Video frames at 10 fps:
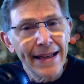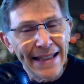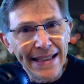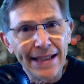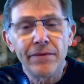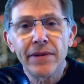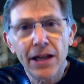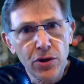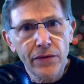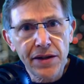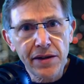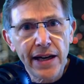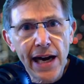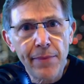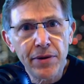Not sure if that's going
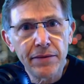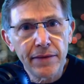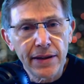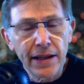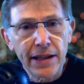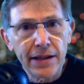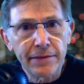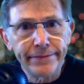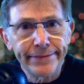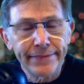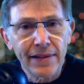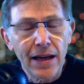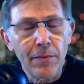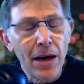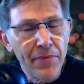to happen. I'm
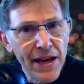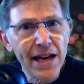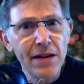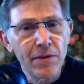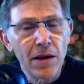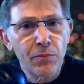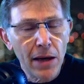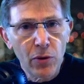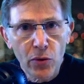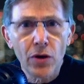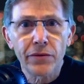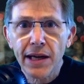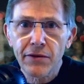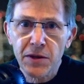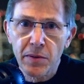thinking it probably won't.
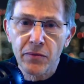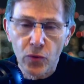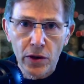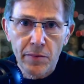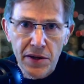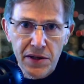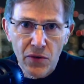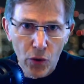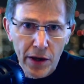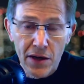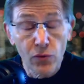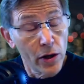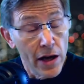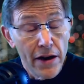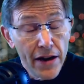David's been really busy working. He's
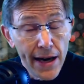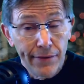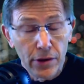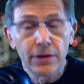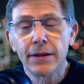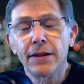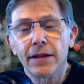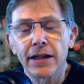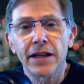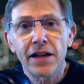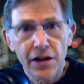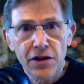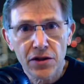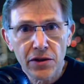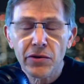working on a novel in
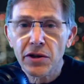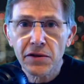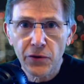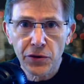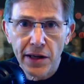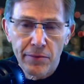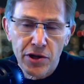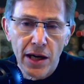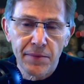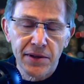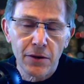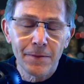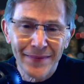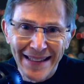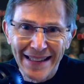addition to doing his full-time job. So,
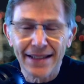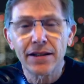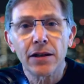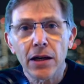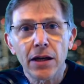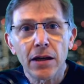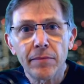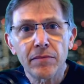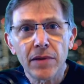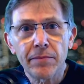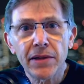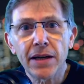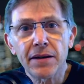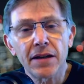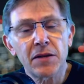I'm
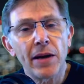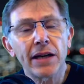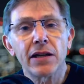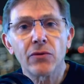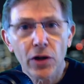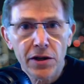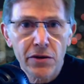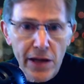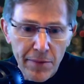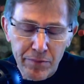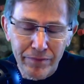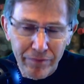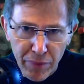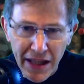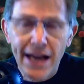not expecting that we're going to do that,
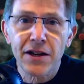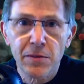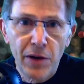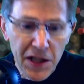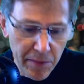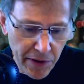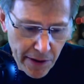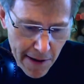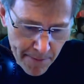but that is a possibility.